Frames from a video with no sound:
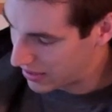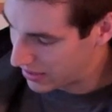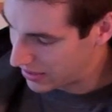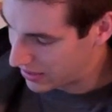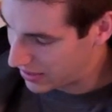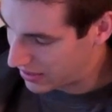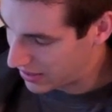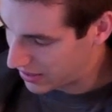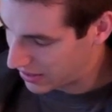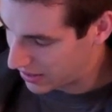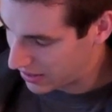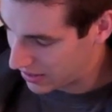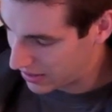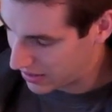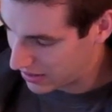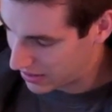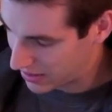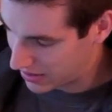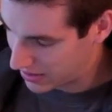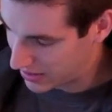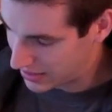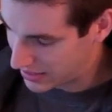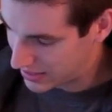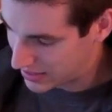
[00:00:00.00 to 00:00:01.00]

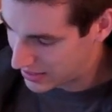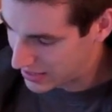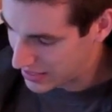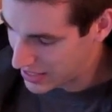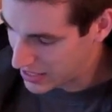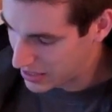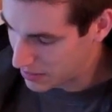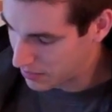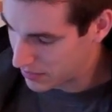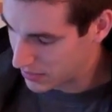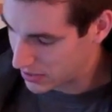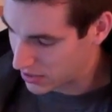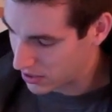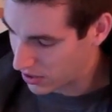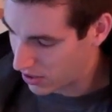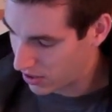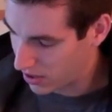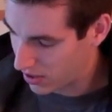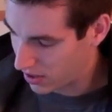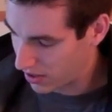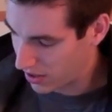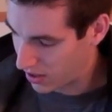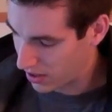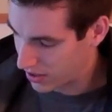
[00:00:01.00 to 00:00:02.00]
the
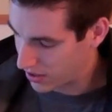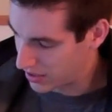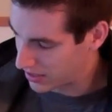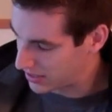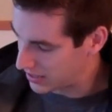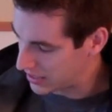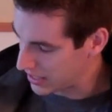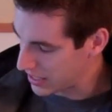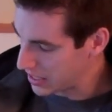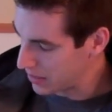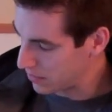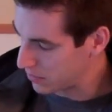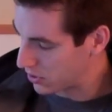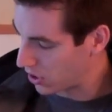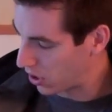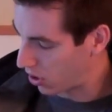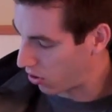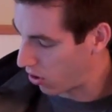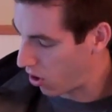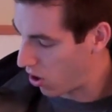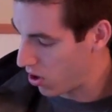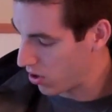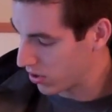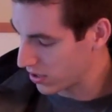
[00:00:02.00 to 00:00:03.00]
seams
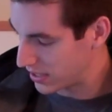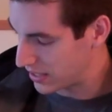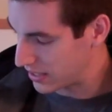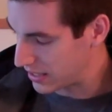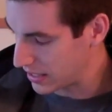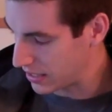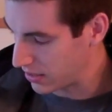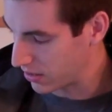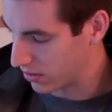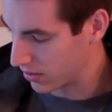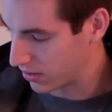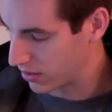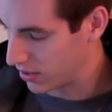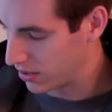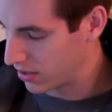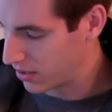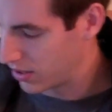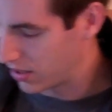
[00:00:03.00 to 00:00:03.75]
are all sealed,